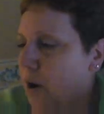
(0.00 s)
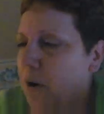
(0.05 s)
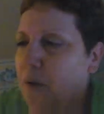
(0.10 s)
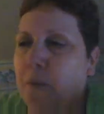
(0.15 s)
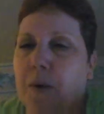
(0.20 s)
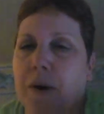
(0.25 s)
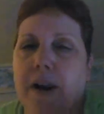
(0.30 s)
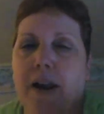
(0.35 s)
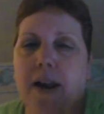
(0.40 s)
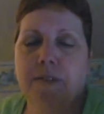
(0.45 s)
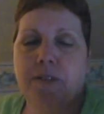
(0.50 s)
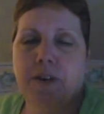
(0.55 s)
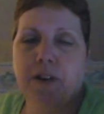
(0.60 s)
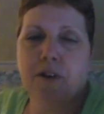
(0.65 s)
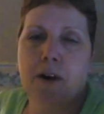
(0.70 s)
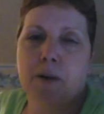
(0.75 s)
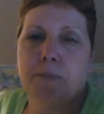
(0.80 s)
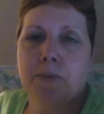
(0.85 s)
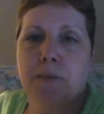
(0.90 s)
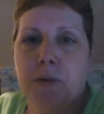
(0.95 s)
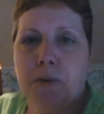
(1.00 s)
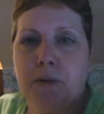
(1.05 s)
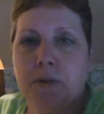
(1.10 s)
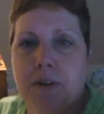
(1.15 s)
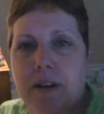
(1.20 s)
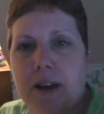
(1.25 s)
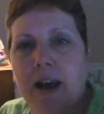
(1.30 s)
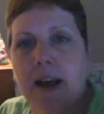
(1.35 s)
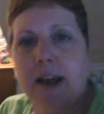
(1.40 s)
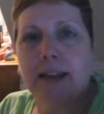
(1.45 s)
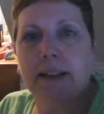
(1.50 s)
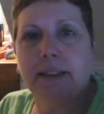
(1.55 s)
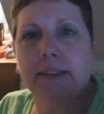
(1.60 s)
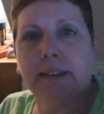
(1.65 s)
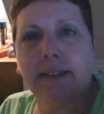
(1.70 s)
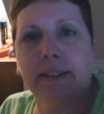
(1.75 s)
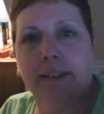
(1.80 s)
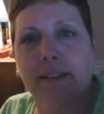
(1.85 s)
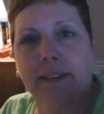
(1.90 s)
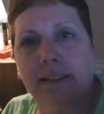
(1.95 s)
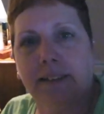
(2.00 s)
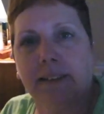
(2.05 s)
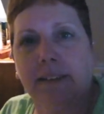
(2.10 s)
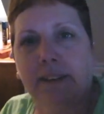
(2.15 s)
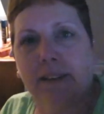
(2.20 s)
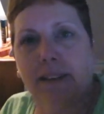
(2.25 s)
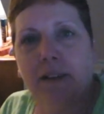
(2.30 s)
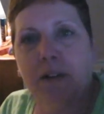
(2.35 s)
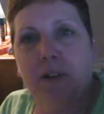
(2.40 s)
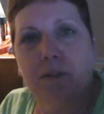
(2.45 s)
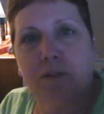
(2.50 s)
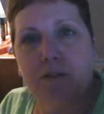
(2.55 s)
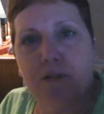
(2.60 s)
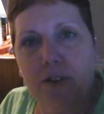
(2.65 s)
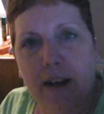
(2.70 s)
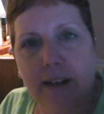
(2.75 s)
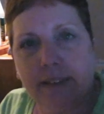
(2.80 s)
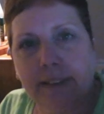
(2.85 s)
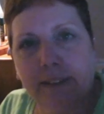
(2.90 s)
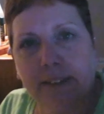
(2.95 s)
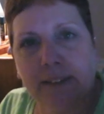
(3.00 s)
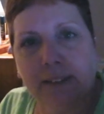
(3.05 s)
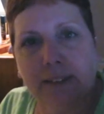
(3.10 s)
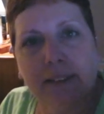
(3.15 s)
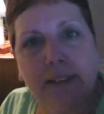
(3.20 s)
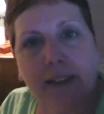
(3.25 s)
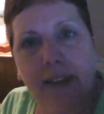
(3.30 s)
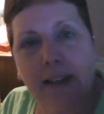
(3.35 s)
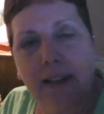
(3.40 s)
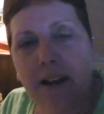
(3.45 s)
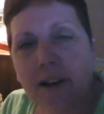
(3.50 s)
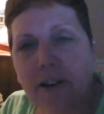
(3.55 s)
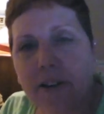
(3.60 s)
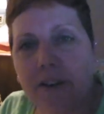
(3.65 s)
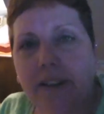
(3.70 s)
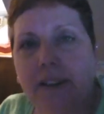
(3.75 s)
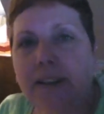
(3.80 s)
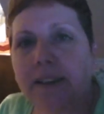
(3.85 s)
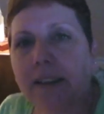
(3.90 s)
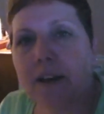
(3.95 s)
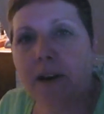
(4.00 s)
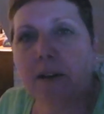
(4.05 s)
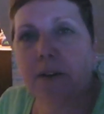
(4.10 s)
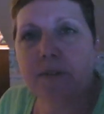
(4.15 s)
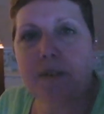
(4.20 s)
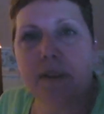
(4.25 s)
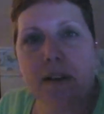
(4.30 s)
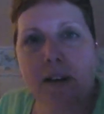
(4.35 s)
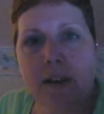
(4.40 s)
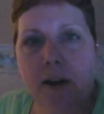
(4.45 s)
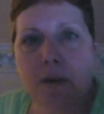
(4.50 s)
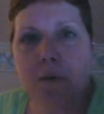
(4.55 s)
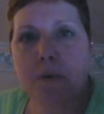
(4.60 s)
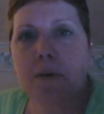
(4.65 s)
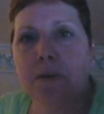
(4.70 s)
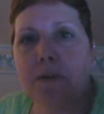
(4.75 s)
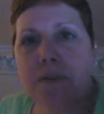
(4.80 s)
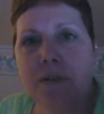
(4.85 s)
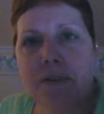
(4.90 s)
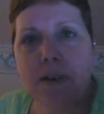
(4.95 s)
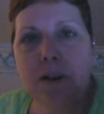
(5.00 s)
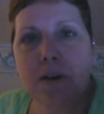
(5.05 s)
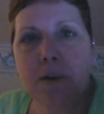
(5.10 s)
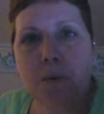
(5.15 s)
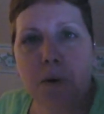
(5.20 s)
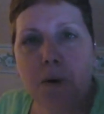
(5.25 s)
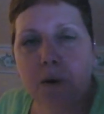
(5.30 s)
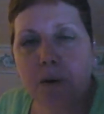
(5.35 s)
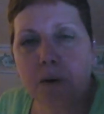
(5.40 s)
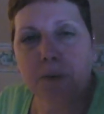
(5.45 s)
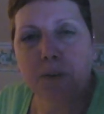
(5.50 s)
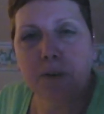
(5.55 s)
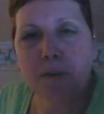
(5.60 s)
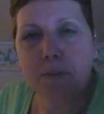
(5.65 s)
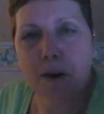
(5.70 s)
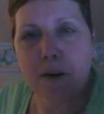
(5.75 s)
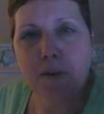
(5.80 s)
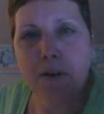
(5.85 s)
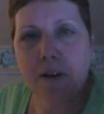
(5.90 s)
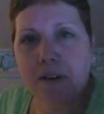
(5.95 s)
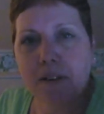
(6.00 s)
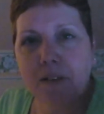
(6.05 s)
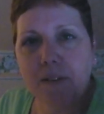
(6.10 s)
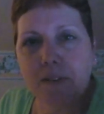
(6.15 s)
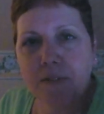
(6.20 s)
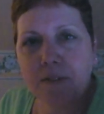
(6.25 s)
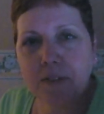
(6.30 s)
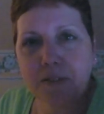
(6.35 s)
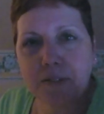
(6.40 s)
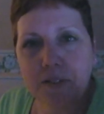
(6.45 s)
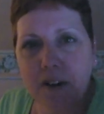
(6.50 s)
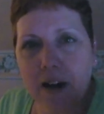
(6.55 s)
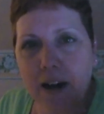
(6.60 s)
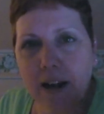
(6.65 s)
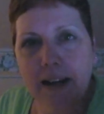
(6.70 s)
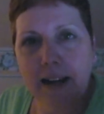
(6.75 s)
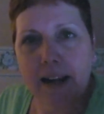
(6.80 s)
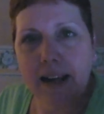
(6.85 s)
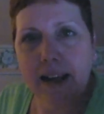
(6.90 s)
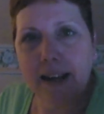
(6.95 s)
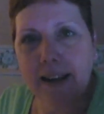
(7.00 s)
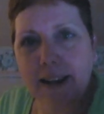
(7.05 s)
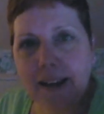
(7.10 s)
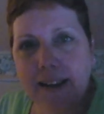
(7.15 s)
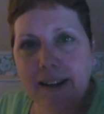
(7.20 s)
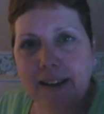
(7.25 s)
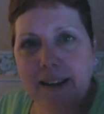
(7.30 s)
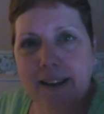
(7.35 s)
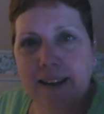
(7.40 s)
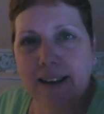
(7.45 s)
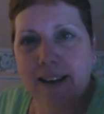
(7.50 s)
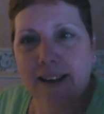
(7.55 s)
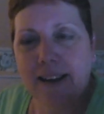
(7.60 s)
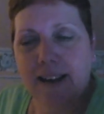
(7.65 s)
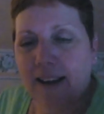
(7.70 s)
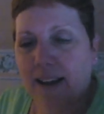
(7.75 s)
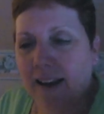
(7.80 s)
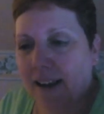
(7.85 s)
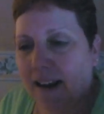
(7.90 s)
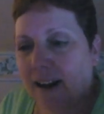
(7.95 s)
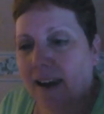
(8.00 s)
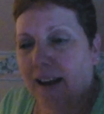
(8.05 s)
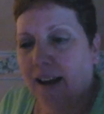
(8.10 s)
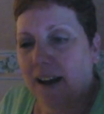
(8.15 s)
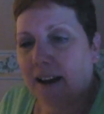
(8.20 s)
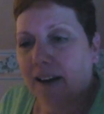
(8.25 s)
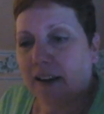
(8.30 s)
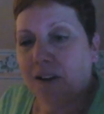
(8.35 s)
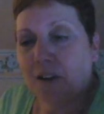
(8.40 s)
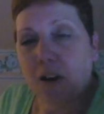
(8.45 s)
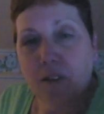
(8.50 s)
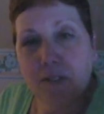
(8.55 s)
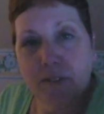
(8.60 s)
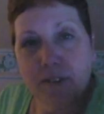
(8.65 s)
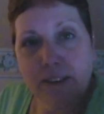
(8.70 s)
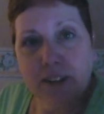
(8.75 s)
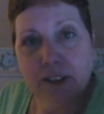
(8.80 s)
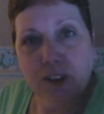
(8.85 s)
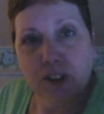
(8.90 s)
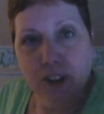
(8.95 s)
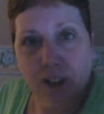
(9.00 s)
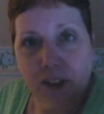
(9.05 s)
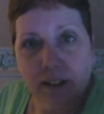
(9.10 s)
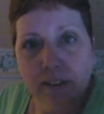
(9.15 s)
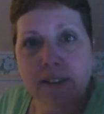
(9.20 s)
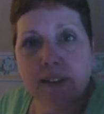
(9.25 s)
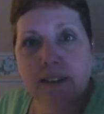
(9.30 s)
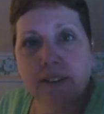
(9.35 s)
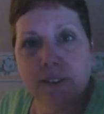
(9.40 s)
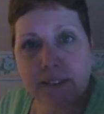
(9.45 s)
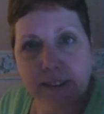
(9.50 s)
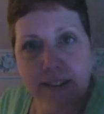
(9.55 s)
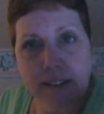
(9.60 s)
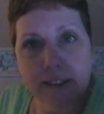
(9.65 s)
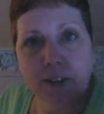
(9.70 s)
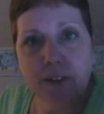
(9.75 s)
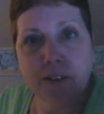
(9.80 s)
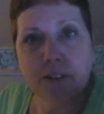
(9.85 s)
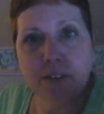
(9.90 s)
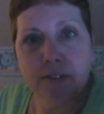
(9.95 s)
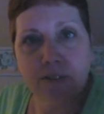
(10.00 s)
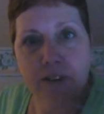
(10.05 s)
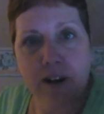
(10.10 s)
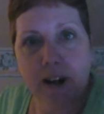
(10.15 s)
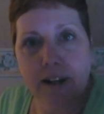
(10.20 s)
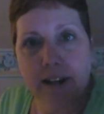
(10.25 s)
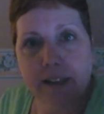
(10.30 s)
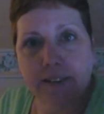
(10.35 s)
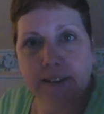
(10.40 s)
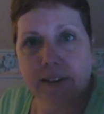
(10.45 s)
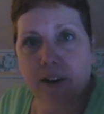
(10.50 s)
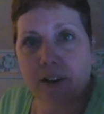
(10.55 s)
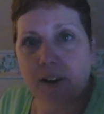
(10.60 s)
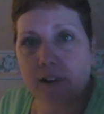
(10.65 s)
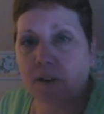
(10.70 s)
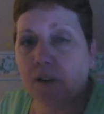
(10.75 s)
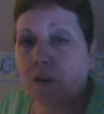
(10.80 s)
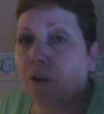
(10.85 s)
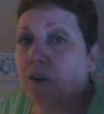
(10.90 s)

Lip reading: Whatever you're up to tonight, rest, take care of yourselves, and I will see you all tomorrow for Friday. And go visit John, he'll sing you the Friday song.